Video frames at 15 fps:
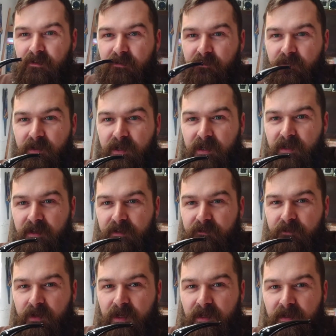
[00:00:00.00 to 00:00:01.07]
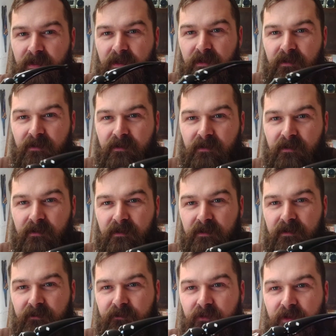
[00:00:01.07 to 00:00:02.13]
Freehand Friday.
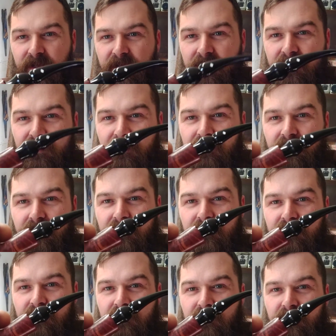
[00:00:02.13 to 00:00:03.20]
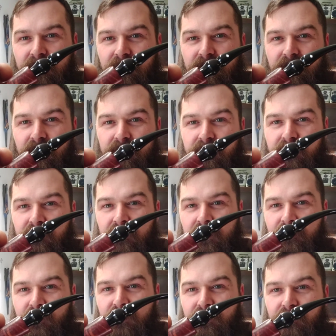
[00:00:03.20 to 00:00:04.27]
Got the freehand, back to
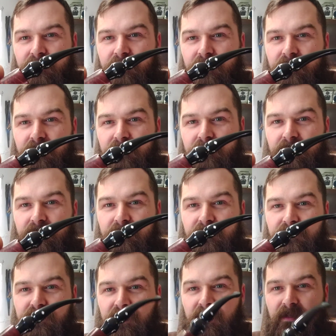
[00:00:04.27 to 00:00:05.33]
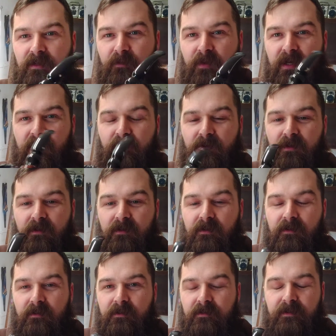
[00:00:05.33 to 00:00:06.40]
gray bow, shine the pipe
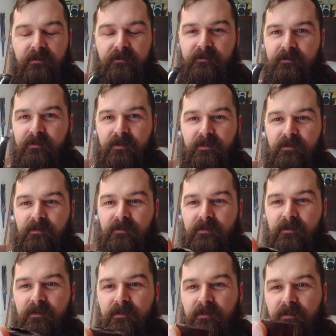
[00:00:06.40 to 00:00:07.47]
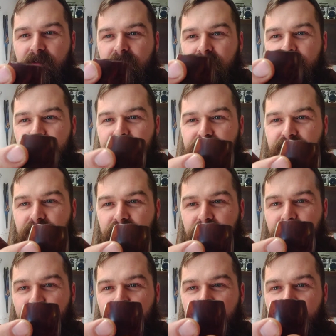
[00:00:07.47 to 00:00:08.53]
all up, or the
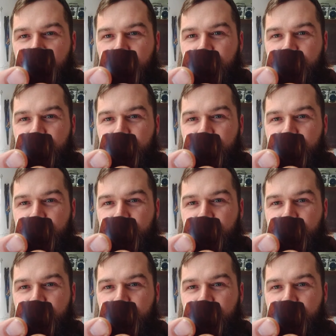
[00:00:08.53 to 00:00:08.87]
stem up.